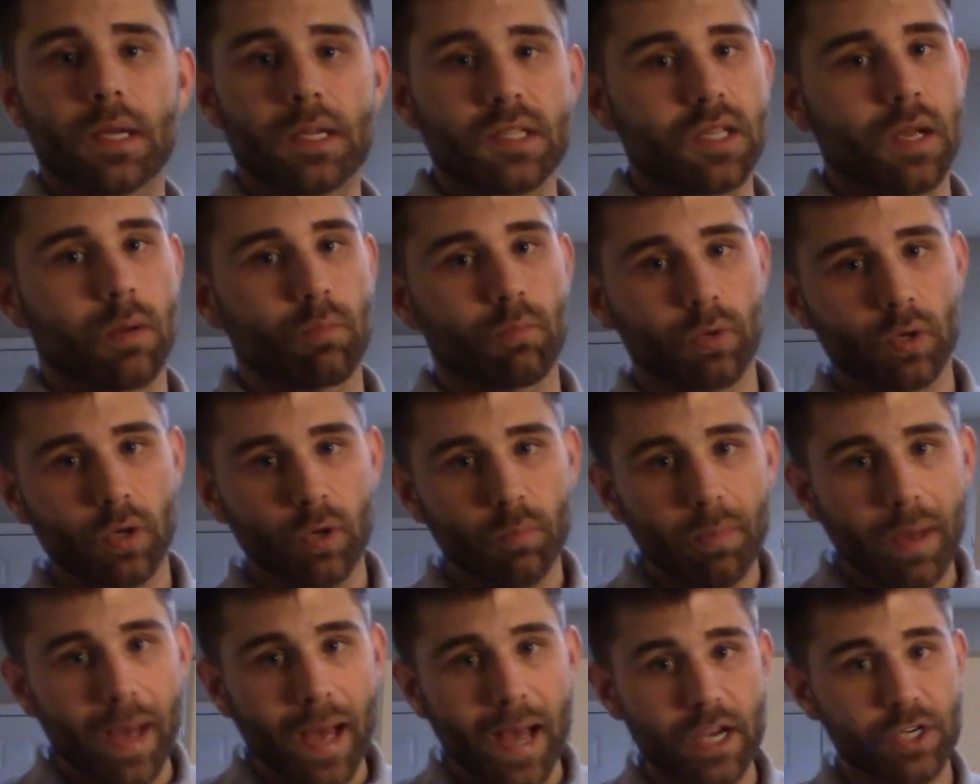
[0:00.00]
because I'm
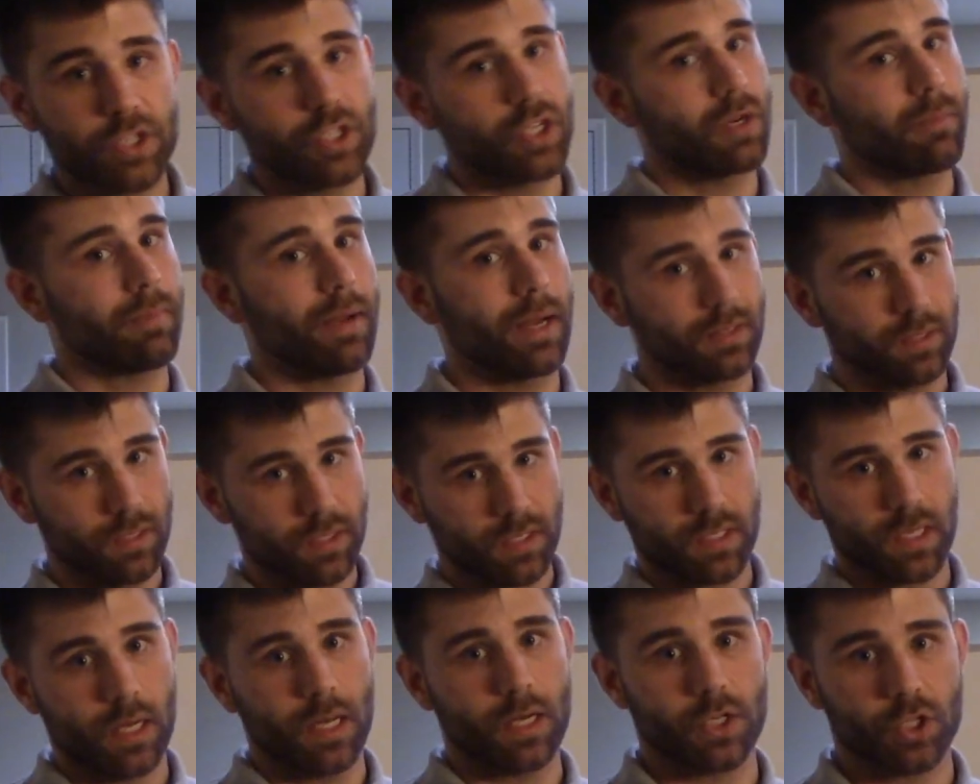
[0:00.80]
real passionate about
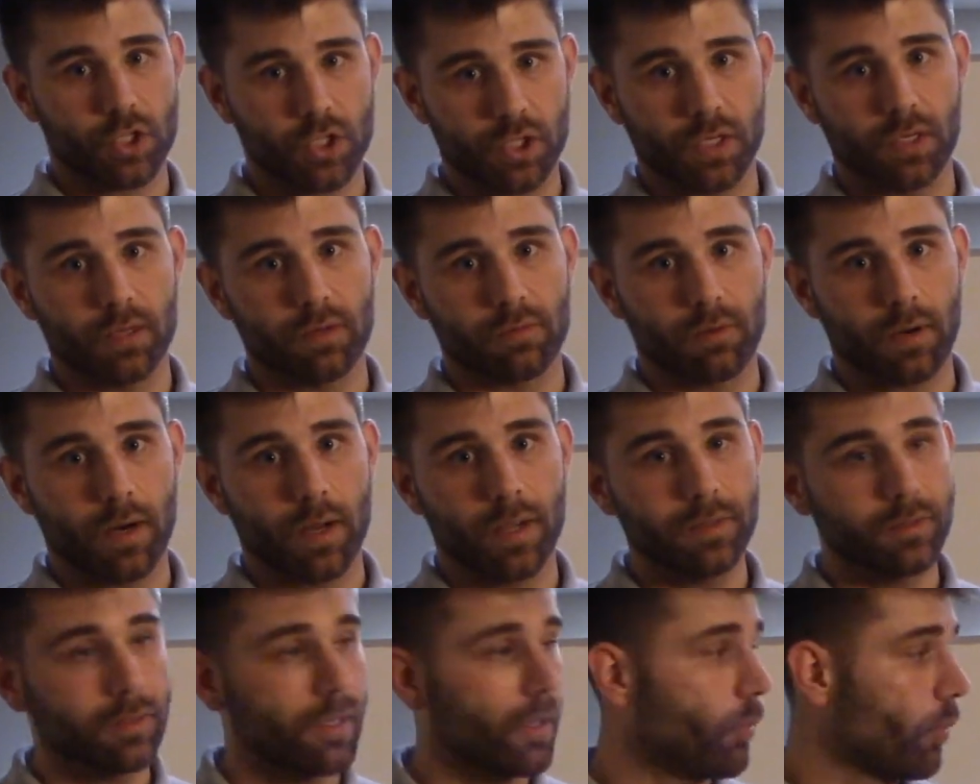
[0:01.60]
this kind of shit,
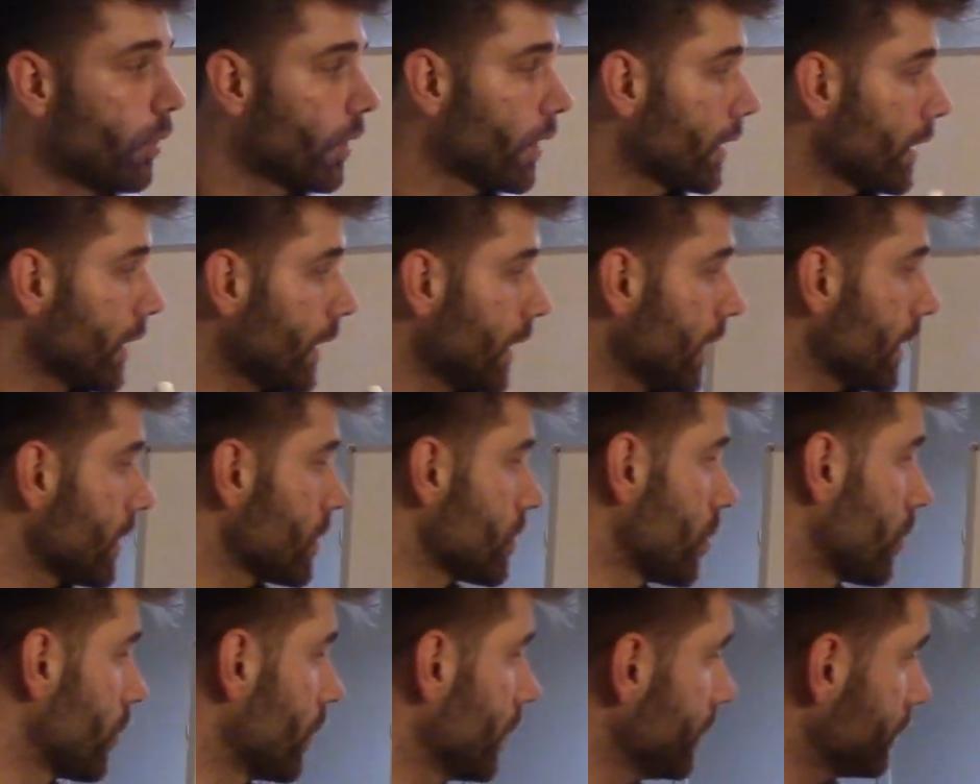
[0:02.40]
right? And we're going to get
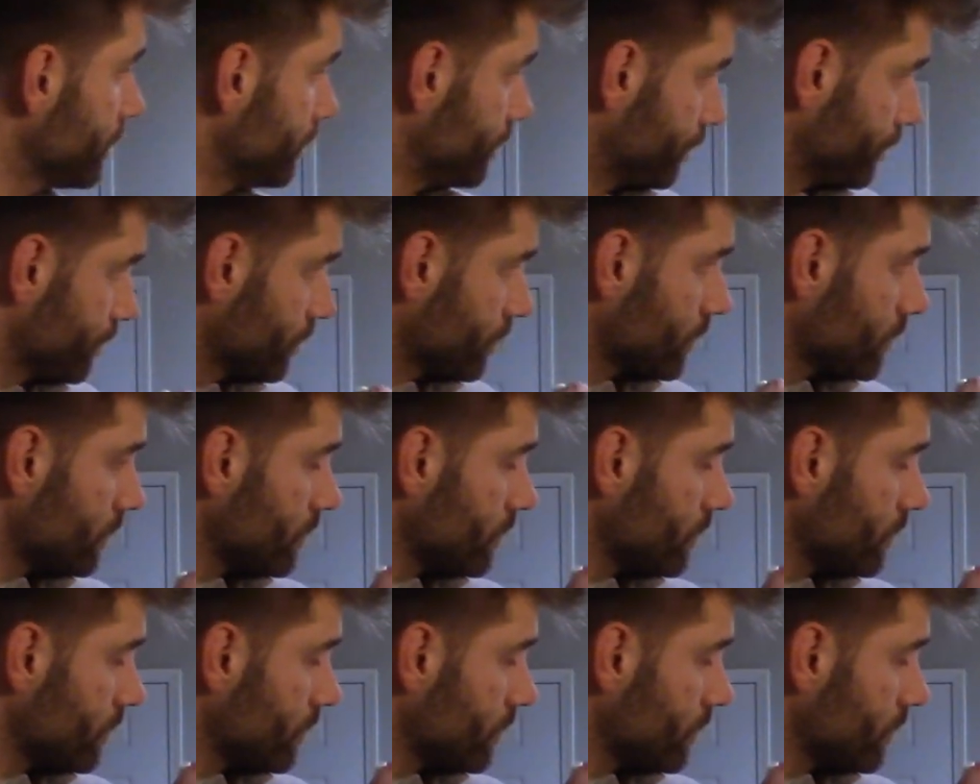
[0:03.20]
into it.